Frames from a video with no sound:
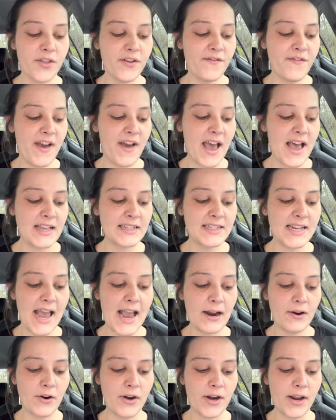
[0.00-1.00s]
the FAST
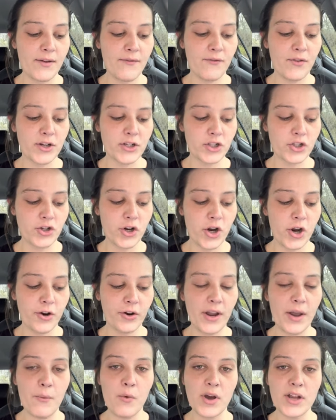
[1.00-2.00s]
acronym for a
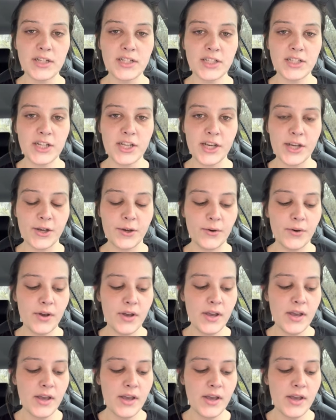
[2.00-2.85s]
stroke and what to do